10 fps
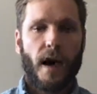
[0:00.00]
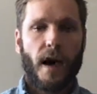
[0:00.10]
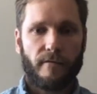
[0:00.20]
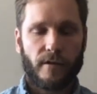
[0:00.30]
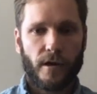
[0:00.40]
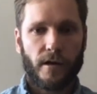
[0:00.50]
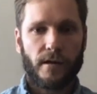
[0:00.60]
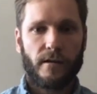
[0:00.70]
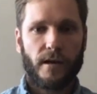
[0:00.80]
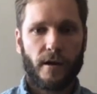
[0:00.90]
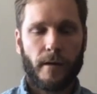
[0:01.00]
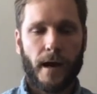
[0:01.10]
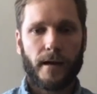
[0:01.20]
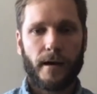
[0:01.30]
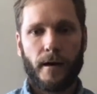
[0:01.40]
having to re
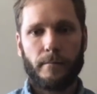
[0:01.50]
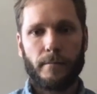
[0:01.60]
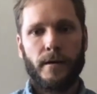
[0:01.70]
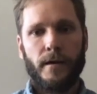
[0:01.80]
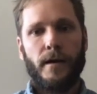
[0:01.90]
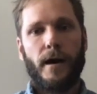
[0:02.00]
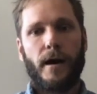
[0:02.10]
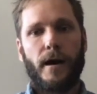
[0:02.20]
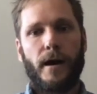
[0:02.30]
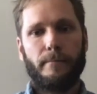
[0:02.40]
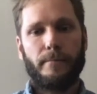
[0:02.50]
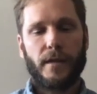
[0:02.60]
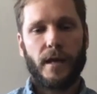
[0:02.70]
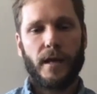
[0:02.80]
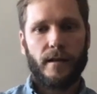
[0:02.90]
gear back up
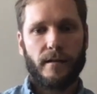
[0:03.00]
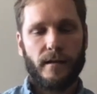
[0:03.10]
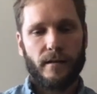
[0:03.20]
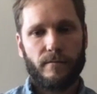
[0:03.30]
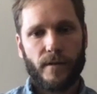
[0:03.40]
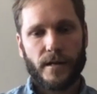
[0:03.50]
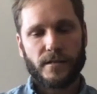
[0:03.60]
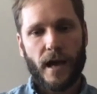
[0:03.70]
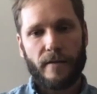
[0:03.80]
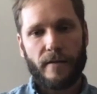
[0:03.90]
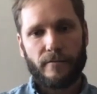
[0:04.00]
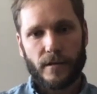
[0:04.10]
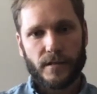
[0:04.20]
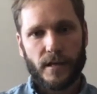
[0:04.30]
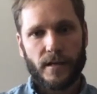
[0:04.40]
um, and, and finish
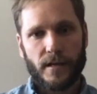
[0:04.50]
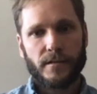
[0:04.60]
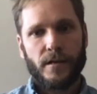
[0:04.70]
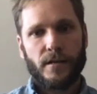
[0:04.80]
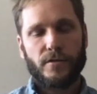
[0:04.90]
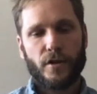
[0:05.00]
after this ends.